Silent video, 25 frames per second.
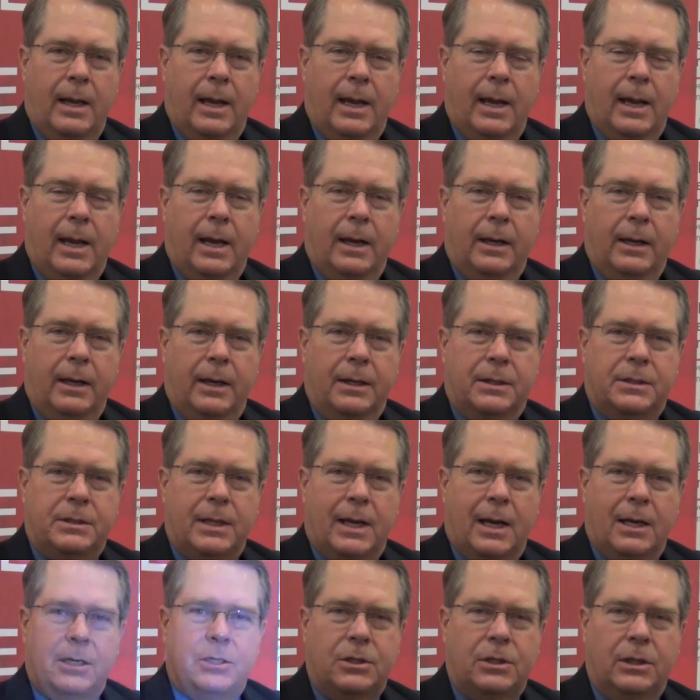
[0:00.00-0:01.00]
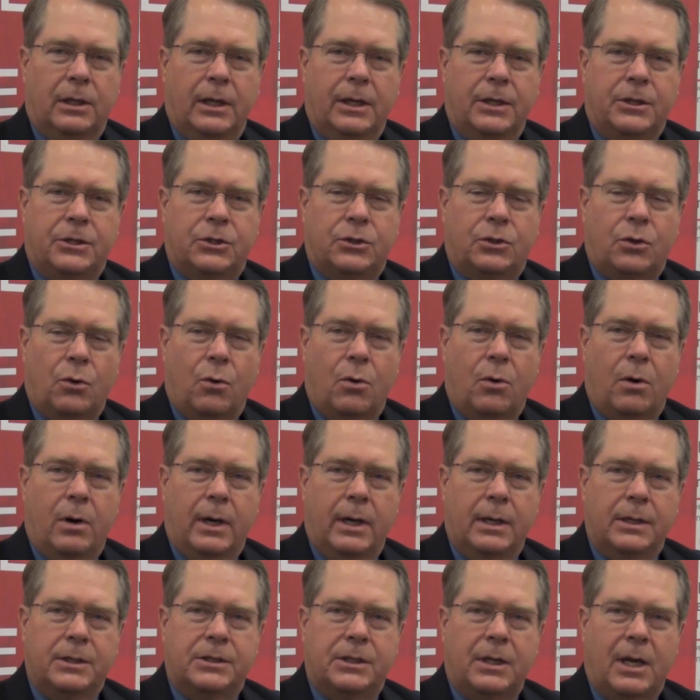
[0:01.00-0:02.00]
and it's actually
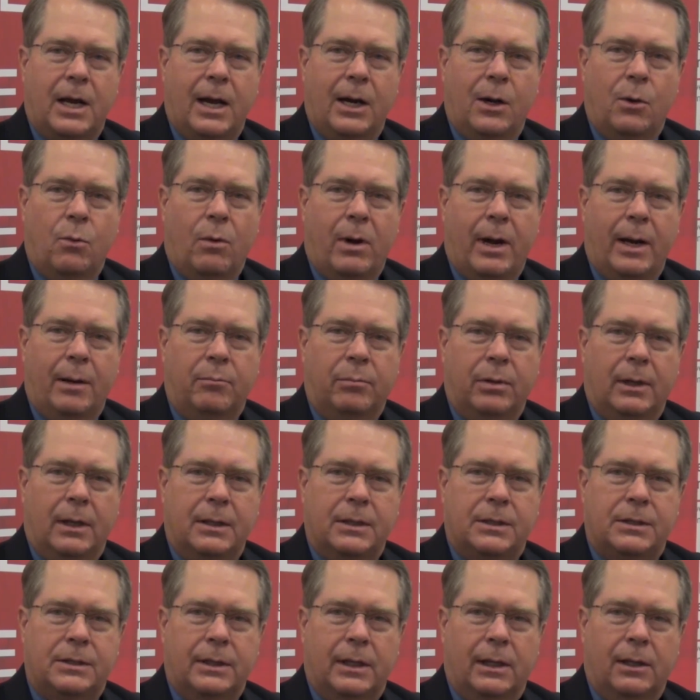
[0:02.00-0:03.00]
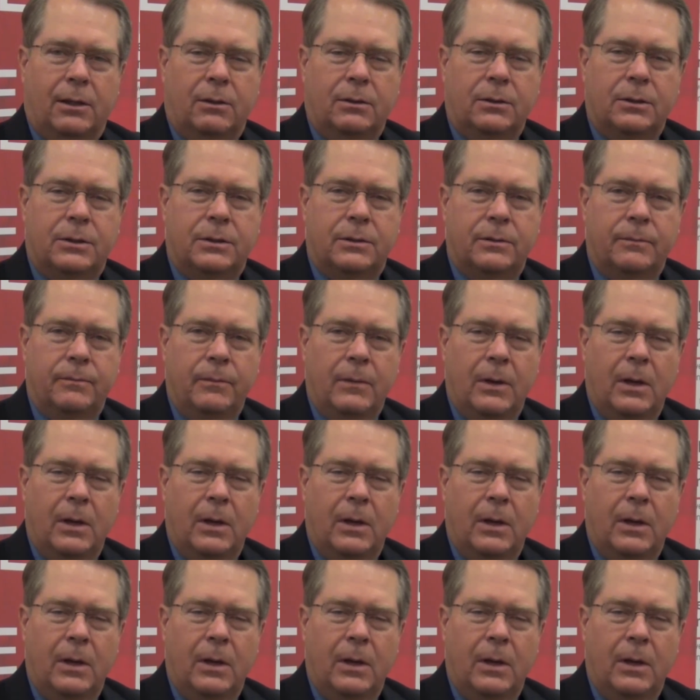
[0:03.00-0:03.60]
stored inside white blood cells.